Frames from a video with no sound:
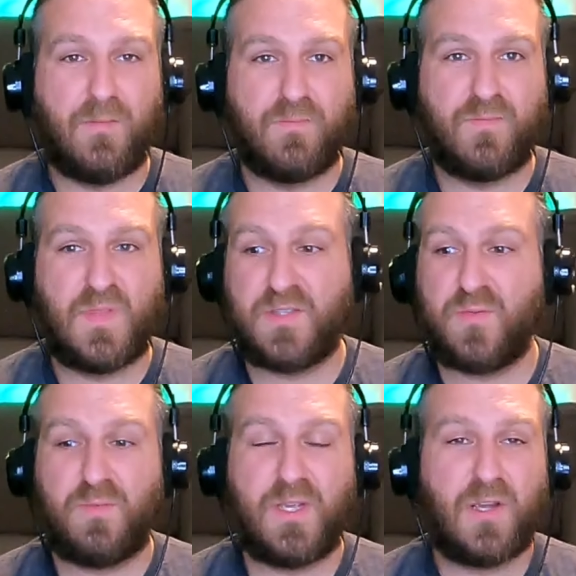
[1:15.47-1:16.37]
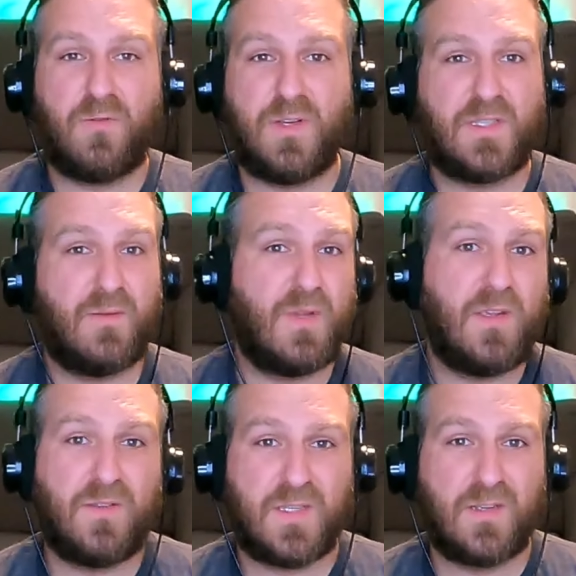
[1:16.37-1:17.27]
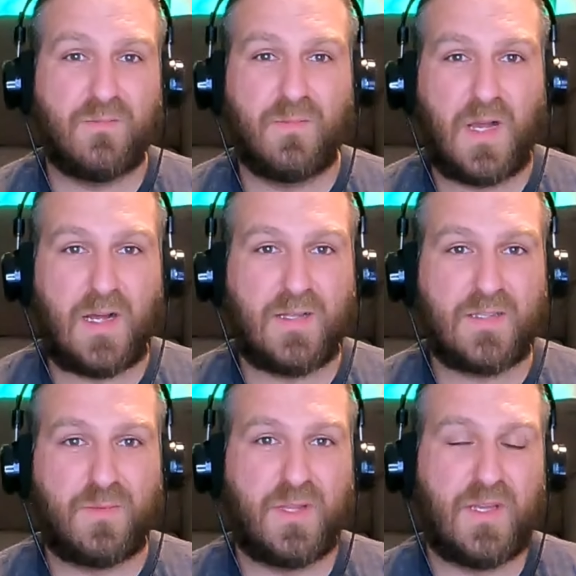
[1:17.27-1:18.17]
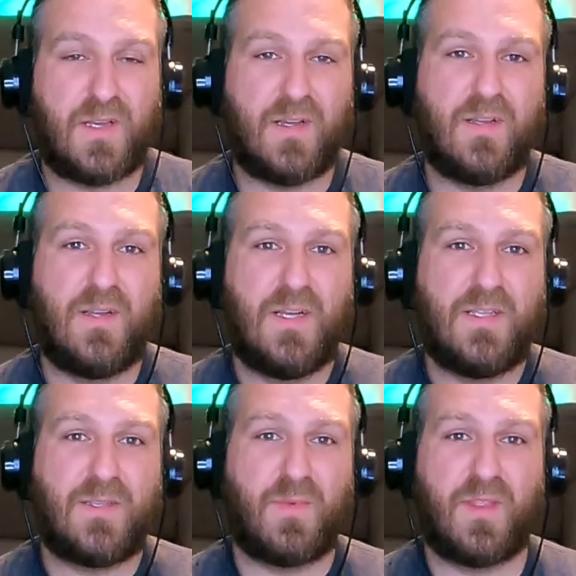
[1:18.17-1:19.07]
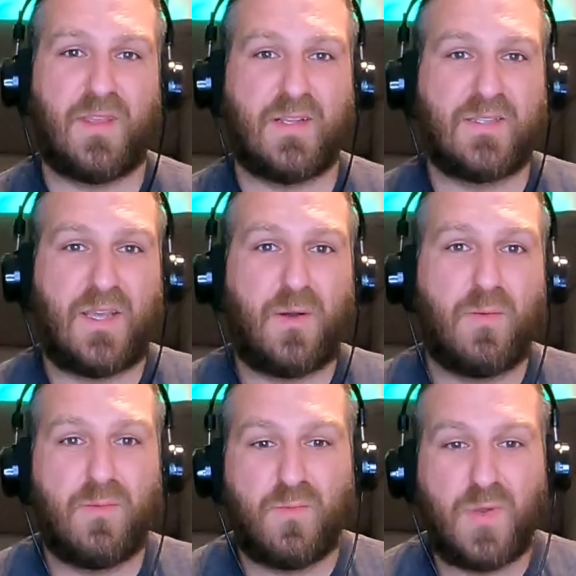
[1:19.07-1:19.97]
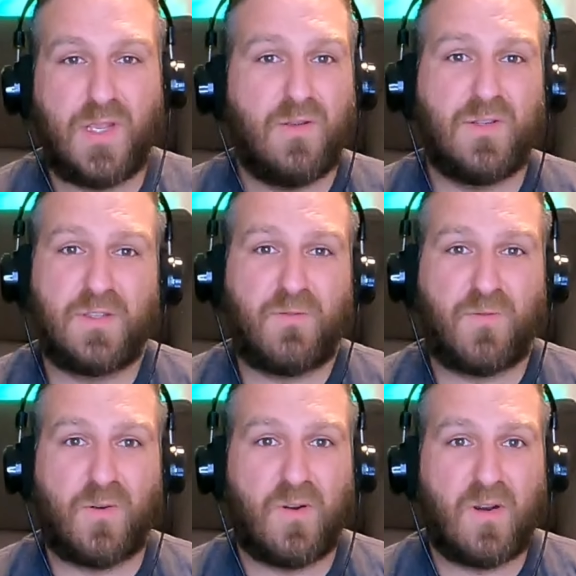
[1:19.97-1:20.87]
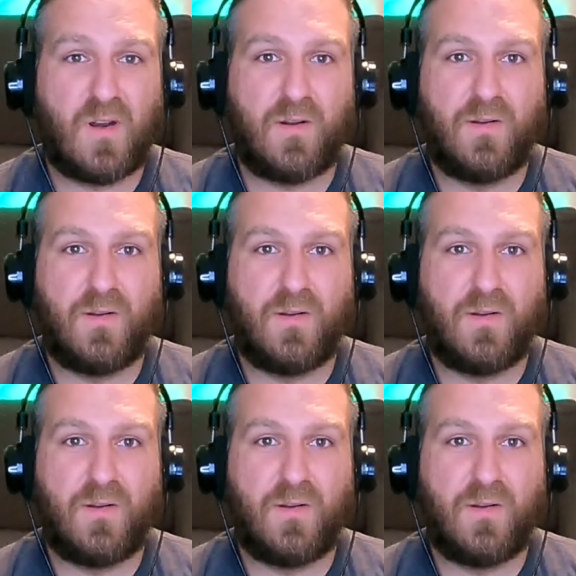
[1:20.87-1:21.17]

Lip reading: This would be a good reason to be using some of the things that we use for